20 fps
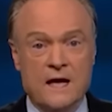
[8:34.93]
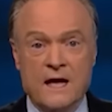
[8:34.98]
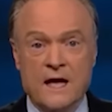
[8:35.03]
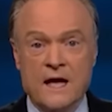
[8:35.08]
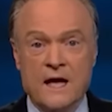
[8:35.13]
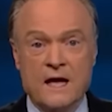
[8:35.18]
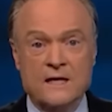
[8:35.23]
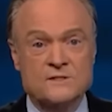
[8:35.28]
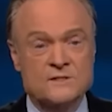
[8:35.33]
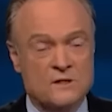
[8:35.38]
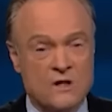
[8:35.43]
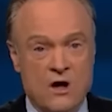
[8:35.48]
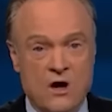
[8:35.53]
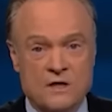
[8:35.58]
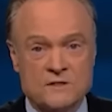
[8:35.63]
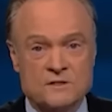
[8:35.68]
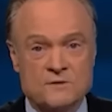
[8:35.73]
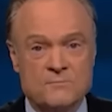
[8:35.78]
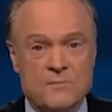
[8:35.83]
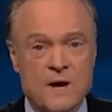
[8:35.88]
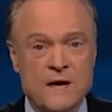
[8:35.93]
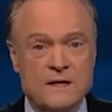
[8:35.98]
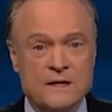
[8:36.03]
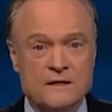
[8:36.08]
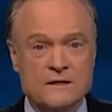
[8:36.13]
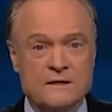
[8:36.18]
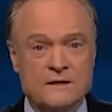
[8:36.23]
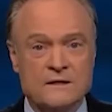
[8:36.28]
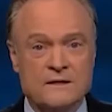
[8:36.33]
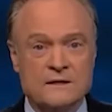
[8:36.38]
as lost
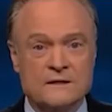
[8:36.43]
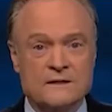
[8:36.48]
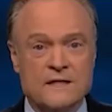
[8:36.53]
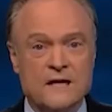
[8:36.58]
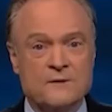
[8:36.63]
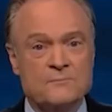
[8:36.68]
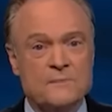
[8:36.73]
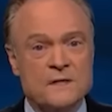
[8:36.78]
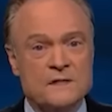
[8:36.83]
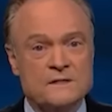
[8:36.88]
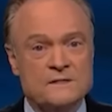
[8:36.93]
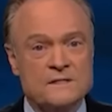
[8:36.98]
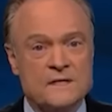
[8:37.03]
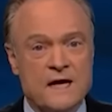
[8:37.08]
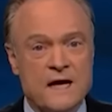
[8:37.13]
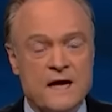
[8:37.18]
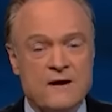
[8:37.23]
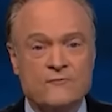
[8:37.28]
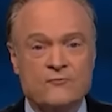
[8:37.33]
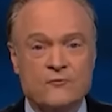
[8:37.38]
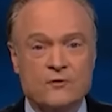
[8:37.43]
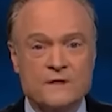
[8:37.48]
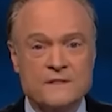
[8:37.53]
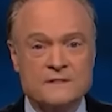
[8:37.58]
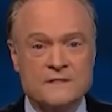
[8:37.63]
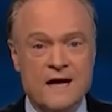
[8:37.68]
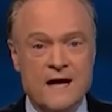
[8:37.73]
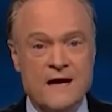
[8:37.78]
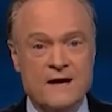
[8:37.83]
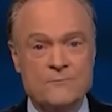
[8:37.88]
money. That means every
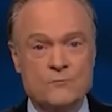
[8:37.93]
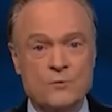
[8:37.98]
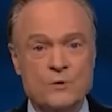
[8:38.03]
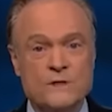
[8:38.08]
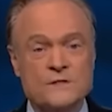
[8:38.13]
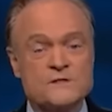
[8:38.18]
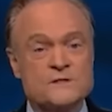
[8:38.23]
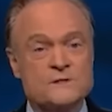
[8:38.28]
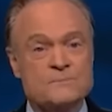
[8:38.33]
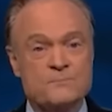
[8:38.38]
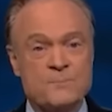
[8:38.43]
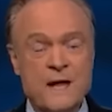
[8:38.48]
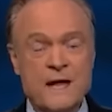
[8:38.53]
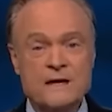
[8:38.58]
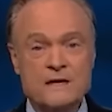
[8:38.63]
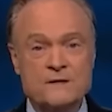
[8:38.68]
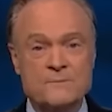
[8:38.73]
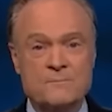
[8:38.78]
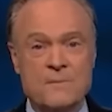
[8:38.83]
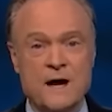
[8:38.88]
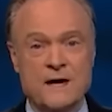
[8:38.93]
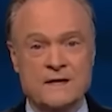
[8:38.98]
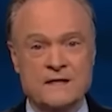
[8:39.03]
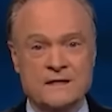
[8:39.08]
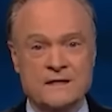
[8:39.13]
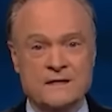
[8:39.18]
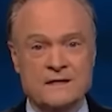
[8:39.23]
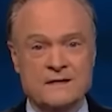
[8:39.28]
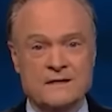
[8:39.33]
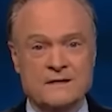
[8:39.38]
time we spend
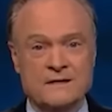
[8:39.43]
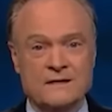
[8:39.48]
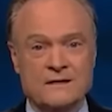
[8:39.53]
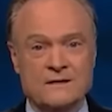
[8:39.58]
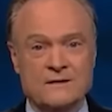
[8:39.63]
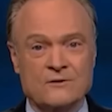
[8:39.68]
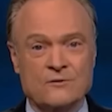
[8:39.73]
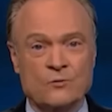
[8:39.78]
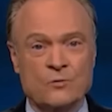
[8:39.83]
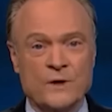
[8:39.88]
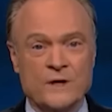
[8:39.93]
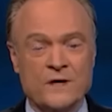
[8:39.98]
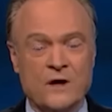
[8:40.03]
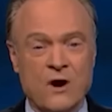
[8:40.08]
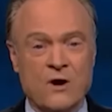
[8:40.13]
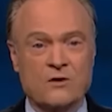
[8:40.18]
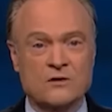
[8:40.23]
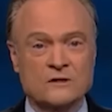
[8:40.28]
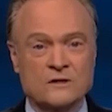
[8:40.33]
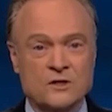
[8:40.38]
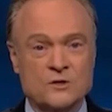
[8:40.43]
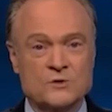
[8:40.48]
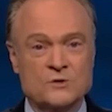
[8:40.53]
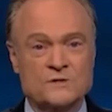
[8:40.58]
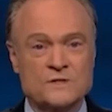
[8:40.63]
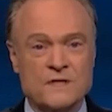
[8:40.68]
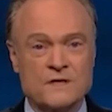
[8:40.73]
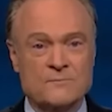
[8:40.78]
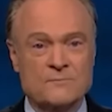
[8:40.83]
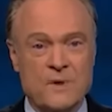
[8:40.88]
money, we are
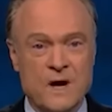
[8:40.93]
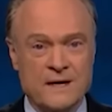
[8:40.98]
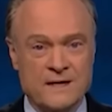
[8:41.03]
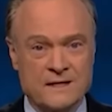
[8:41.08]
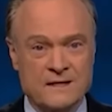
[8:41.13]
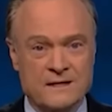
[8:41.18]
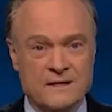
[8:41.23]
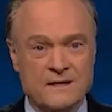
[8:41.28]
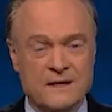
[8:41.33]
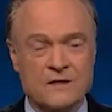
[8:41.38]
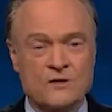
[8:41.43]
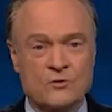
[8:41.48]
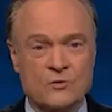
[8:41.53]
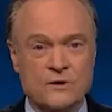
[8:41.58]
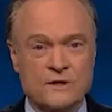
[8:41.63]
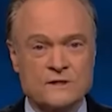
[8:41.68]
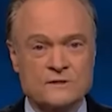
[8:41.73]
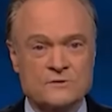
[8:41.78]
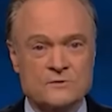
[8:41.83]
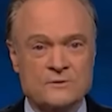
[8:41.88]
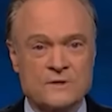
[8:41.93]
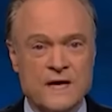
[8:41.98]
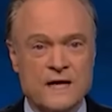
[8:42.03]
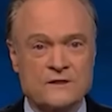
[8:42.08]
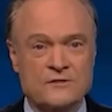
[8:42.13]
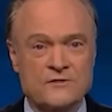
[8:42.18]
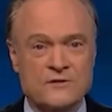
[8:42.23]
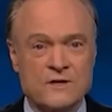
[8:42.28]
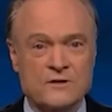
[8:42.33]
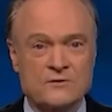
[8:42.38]
losing money, according to
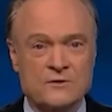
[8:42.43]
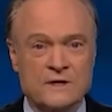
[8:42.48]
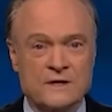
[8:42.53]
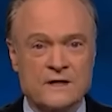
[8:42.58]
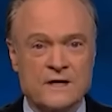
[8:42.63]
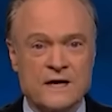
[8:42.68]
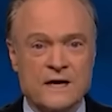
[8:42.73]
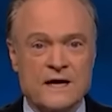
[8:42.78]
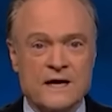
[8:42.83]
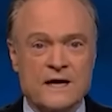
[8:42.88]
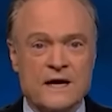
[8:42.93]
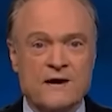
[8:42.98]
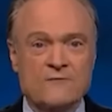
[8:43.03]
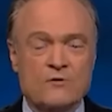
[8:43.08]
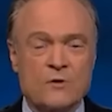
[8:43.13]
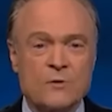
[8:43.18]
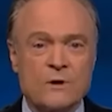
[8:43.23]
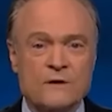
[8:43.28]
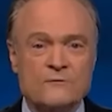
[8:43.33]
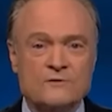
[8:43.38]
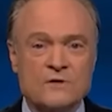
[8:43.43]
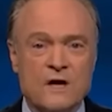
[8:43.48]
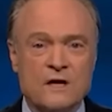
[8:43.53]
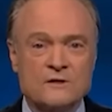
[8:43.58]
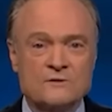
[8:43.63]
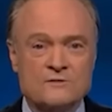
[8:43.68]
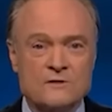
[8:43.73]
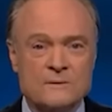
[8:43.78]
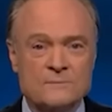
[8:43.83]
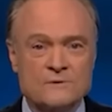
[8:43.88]
that theory. Every one of
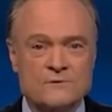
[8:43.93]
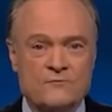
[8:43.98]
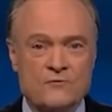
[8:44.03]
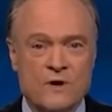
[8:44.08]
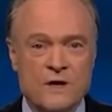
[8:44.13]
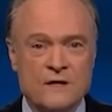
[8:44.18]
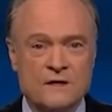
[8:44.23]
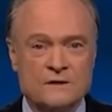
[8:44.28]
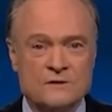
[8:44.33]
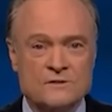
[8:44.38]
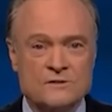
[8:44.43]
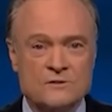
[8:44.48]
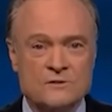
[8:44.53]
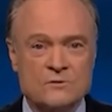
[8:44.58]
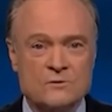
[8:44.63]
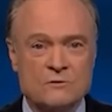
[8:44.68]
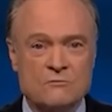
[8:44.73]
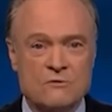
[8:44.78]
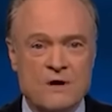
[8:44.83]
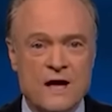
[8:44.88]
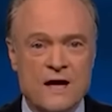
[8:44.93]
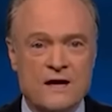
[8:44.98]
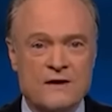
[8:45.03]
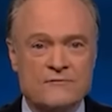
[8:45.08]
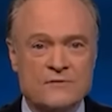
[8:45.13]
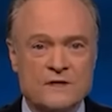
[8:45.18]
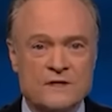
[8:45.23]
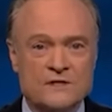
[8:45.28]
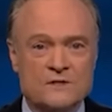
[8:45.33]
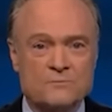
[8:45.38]
Donald Trump's friends who
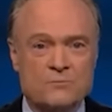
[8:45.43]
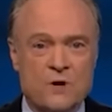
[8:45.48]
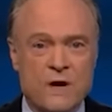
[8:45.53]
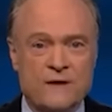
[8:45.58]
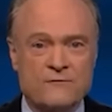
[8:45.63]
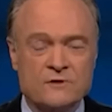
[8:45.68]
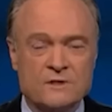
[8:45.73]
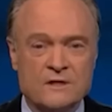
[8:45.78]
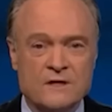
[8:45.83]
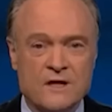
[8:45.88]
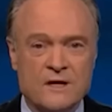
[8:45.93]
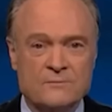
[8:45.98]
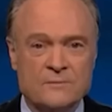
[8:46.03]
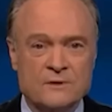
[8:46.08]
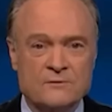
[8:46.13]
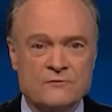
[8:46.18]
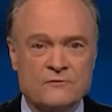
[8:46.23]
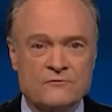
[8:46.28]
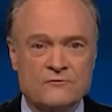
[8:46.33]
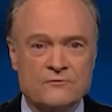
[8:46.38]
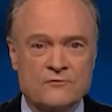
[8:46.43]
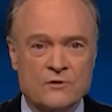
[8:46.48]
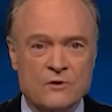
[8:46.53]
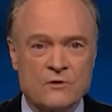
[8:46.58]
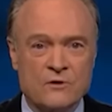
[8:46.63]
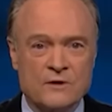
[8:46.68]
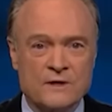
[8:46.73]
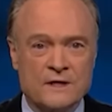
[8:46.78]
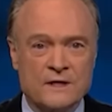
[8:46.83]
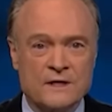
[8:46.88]
arrive at his private club in
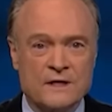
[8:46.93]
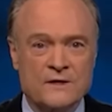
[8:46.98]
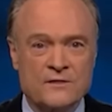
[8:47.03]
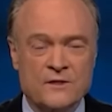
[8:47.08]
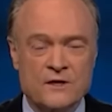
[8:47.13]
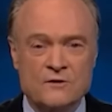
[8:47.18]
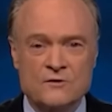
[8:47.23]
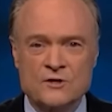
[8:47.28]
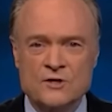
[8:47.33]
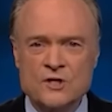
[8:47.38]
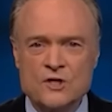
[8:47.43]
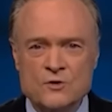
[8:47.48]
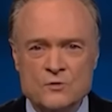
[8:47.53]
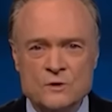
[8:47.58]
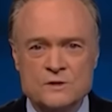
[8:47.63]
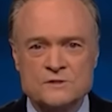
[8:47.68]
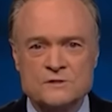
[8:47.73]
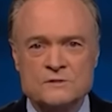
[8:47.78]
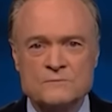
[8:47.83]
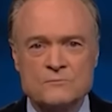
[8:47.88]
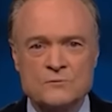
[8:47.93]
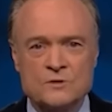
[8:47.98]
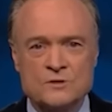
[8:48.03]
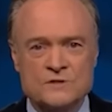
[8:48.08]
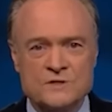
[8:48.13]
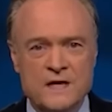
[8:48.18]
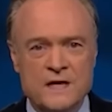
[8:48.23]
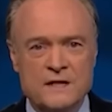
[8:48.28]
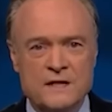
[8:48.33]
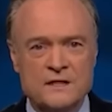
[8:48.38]
Florida in their newest
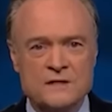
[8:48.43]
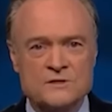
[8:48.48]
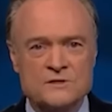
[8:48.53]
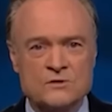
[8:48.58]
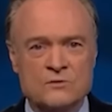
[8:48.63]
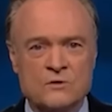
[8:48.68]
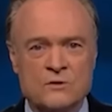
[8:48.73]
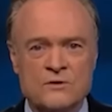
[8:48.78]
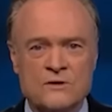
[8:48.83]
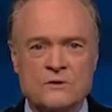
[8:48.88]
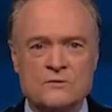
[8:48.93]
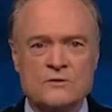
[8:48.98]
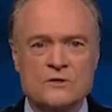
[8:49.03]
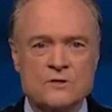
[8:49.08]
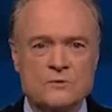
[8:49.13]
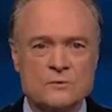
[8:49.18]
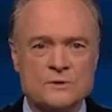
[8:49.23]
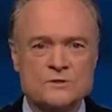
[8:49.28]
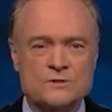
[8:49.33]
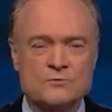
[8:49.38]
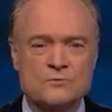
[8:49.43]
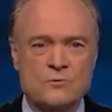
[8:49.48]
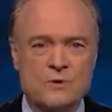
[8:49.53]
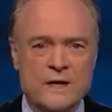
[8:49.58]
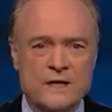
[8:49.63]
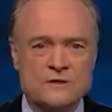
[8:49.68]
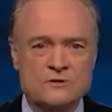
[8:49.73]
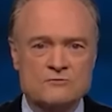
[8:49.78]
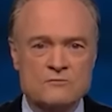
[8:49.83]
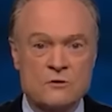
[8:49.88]
Mercedes or their newest
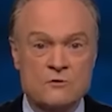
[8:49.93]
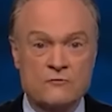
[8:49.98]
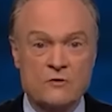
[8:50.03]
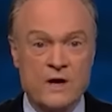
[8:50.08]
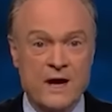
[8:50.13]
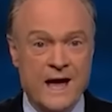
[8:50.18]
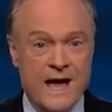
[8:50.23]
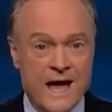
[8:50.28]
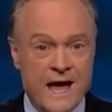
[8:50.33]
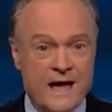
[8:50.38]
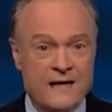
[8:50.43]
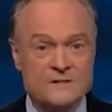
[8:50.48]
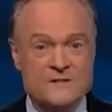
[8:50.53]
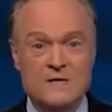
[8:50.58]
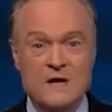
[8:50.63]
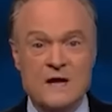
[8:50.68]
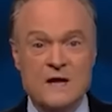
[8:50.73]
Range Rover has,